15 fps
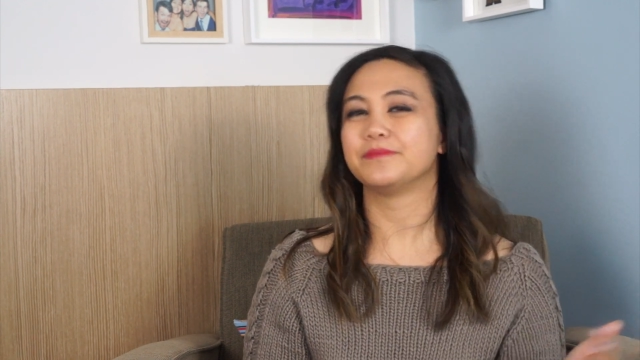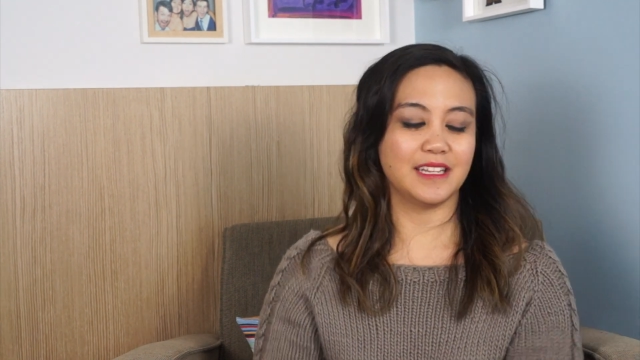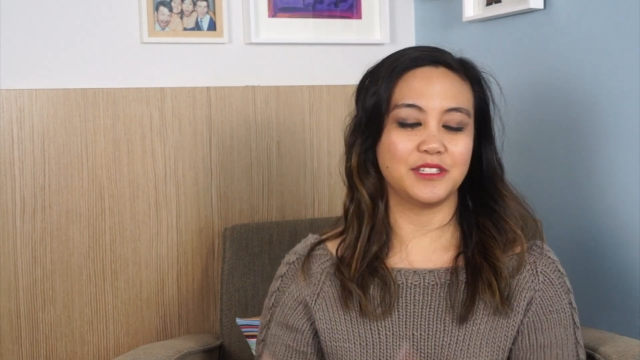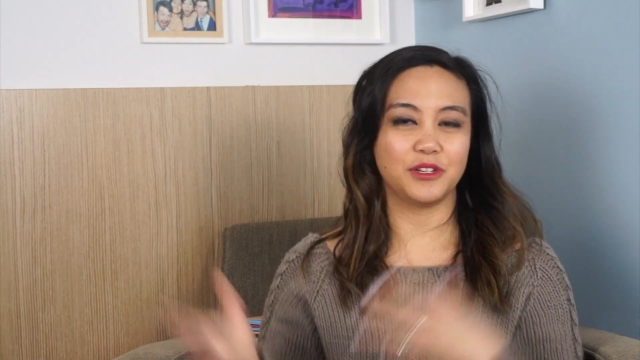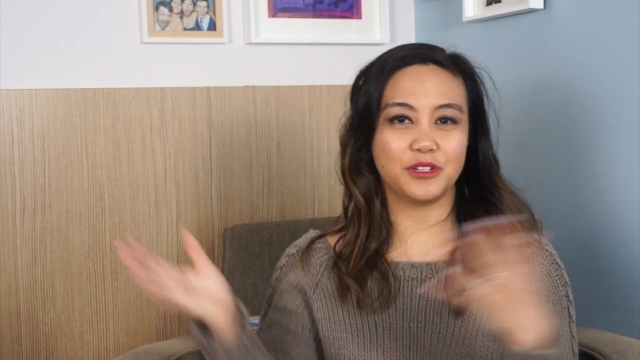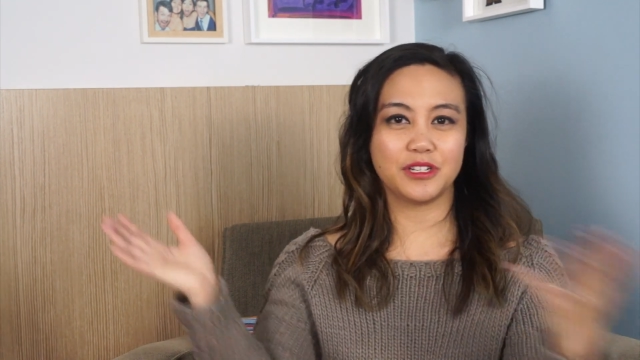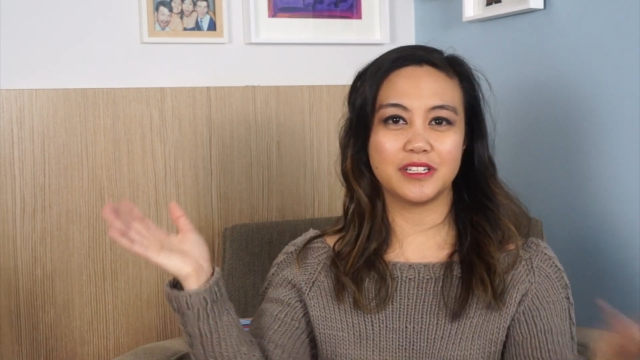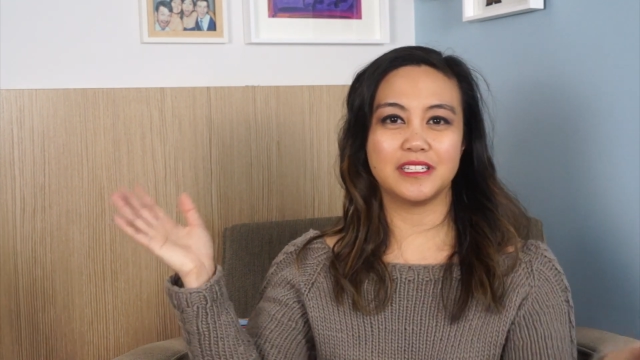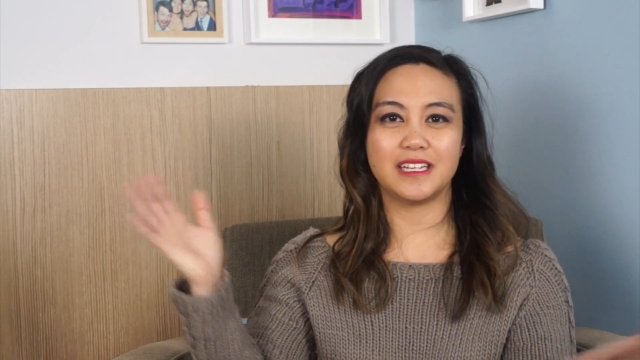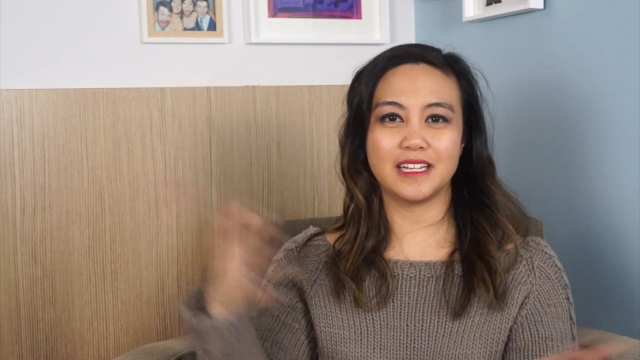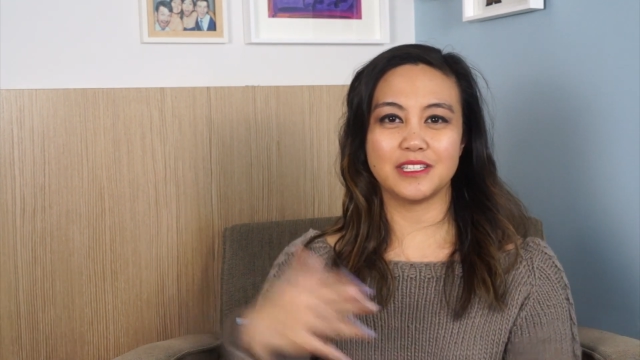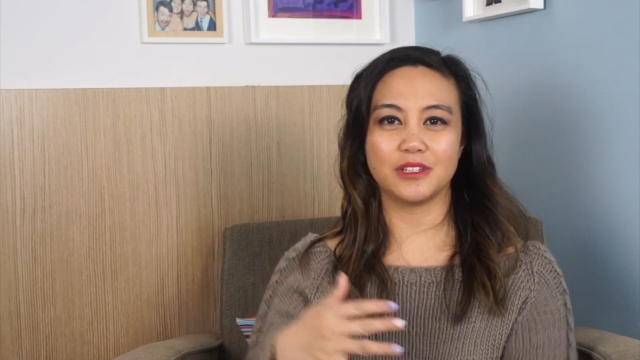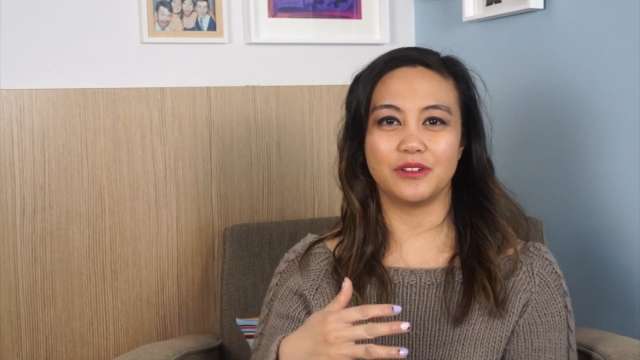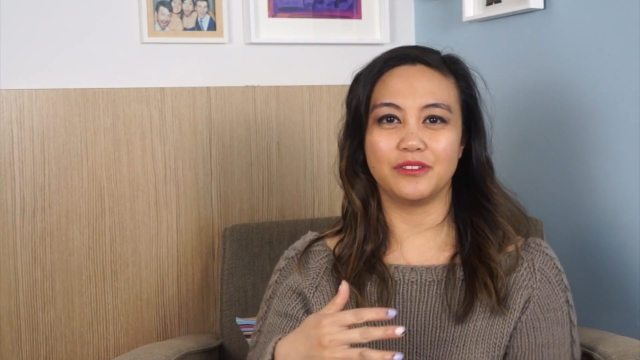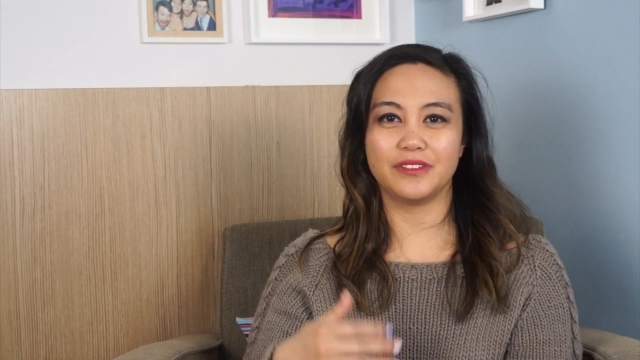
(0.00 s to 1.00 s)
And so to
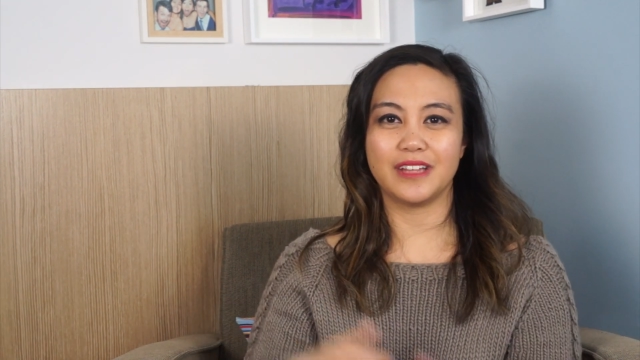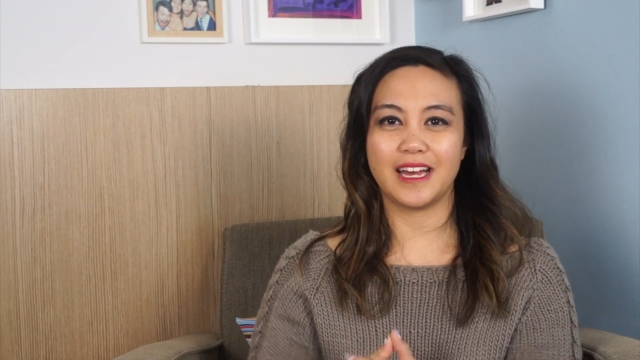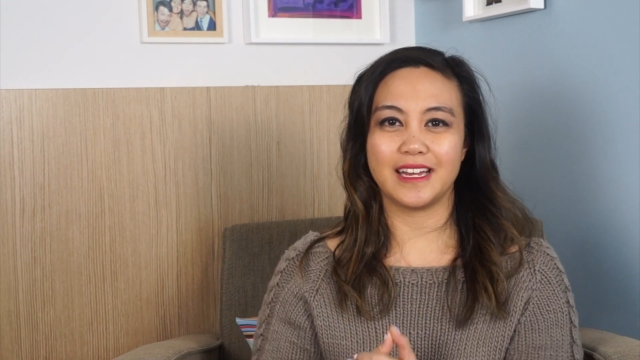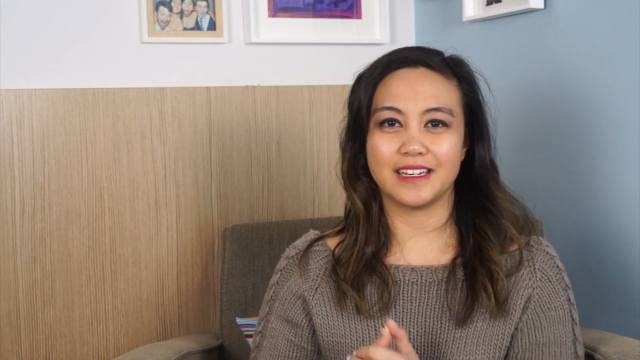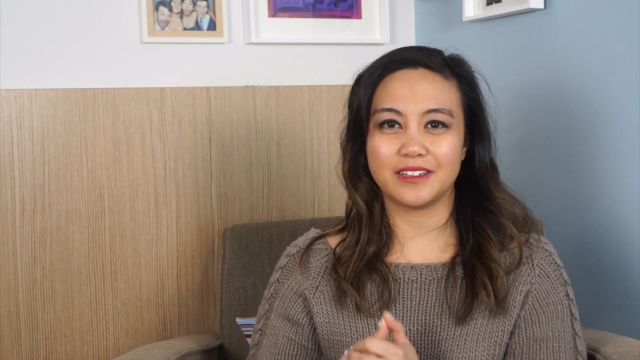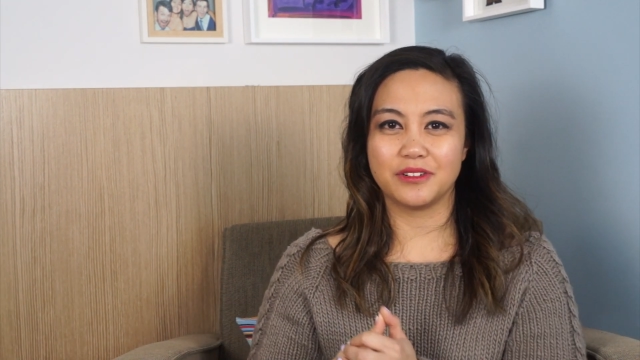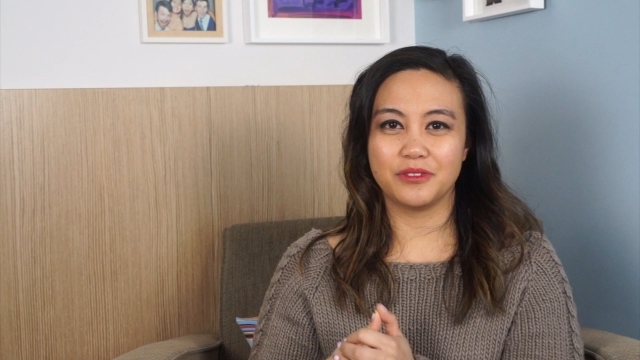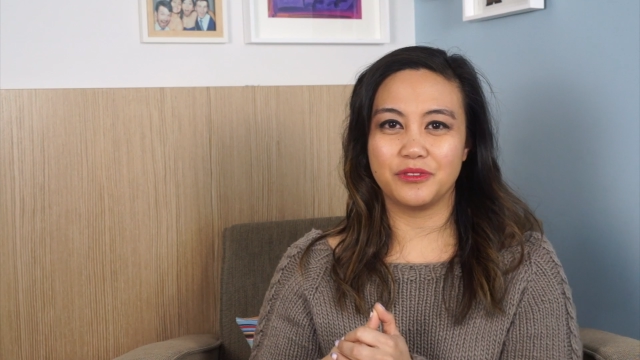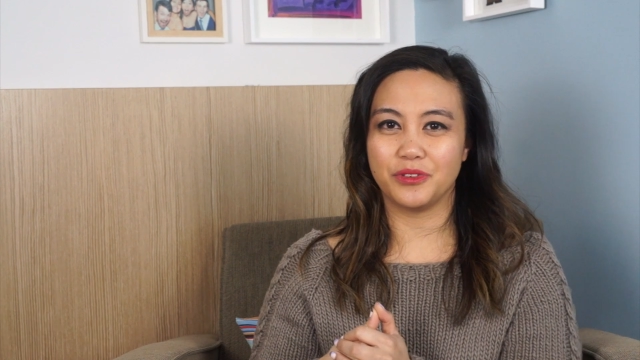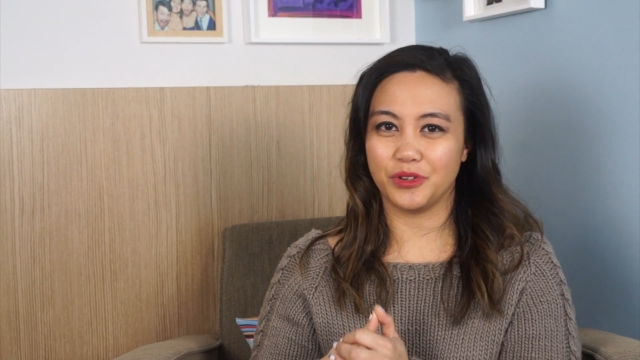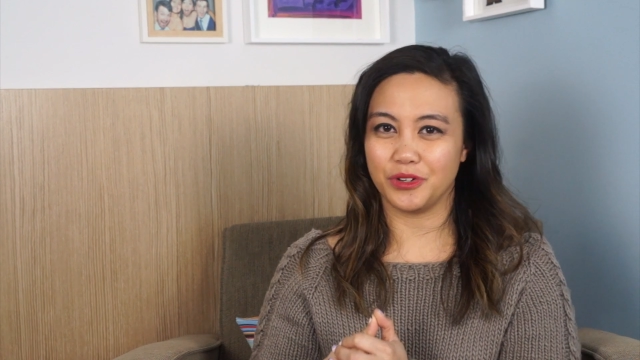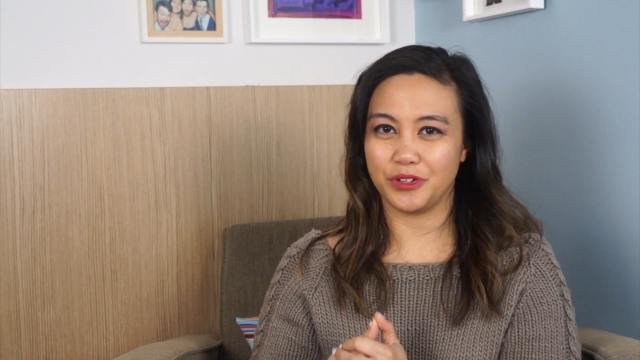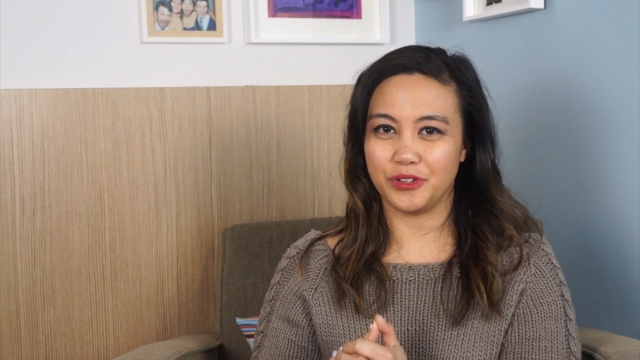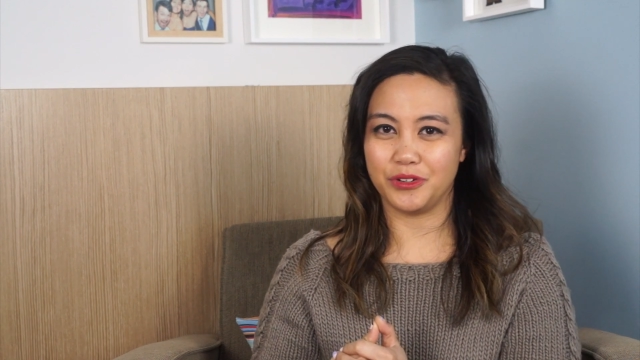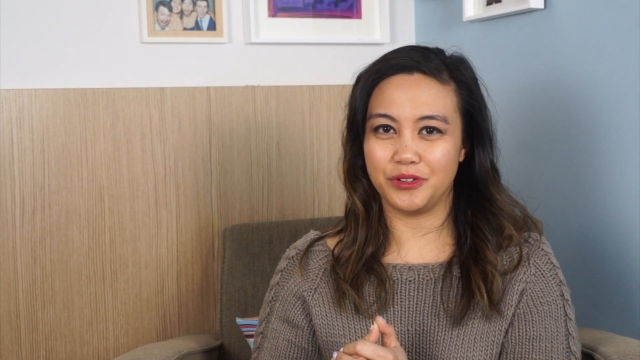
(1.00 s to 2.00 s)
condense all of that
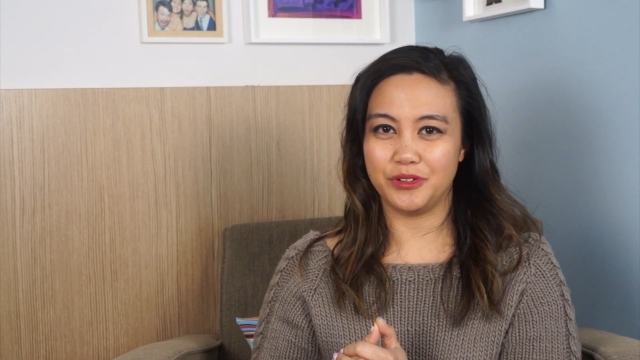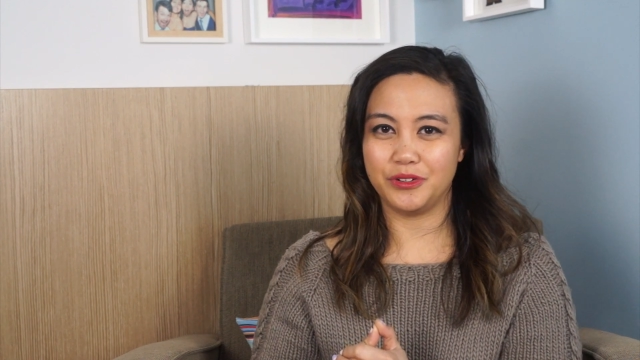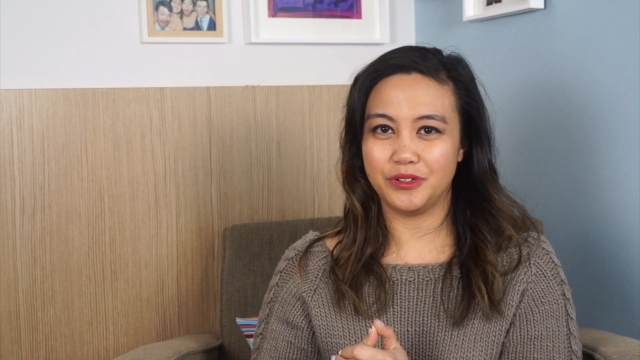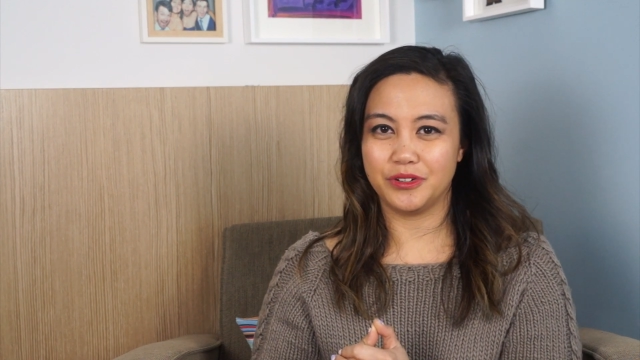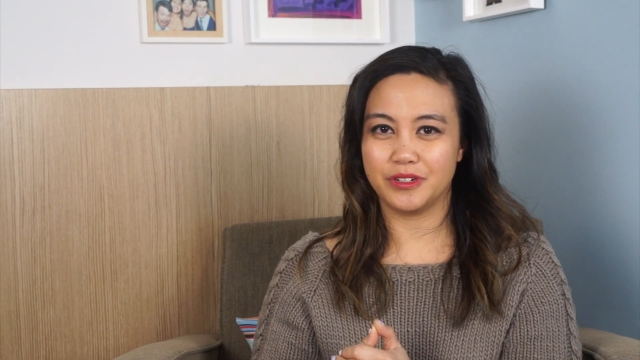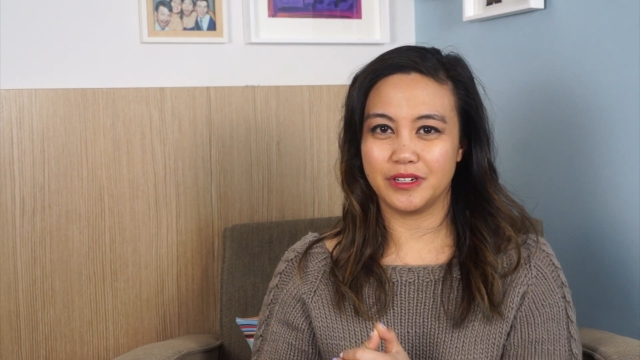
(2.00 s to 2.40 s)
for you,